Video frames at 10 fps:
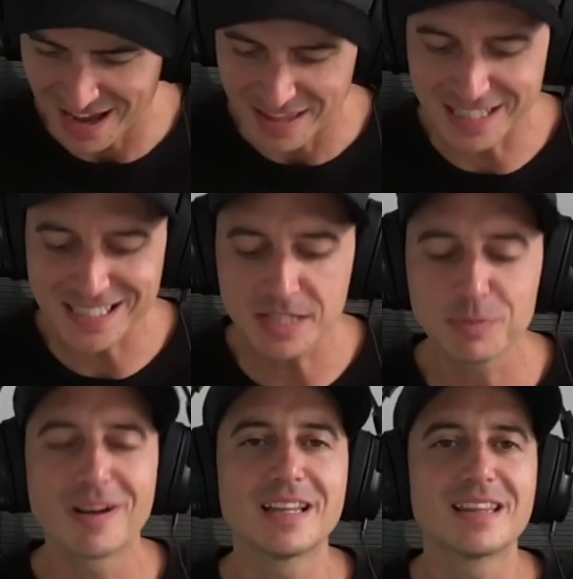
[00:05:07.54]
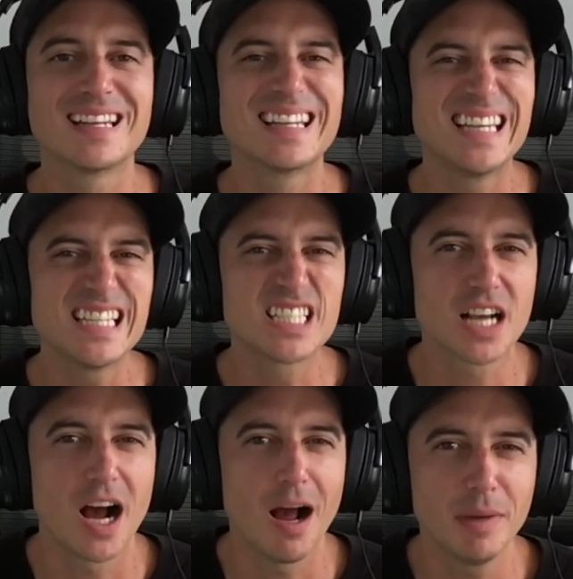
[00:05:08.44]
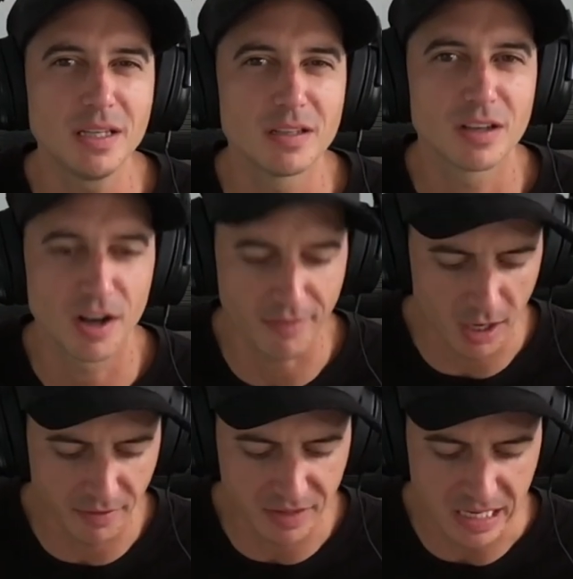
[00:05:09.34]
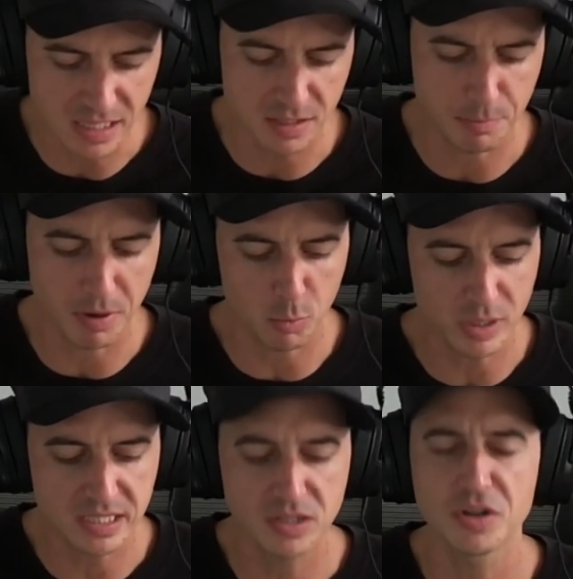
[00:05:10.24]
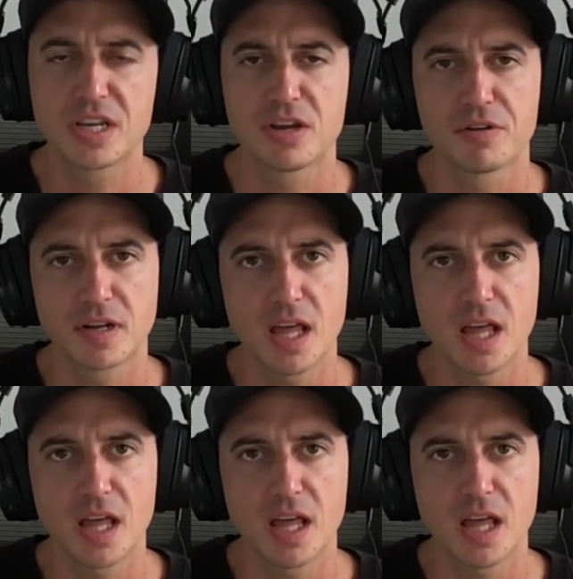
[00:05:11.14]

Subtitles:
This is probably the least common of all of these, but we still hear it a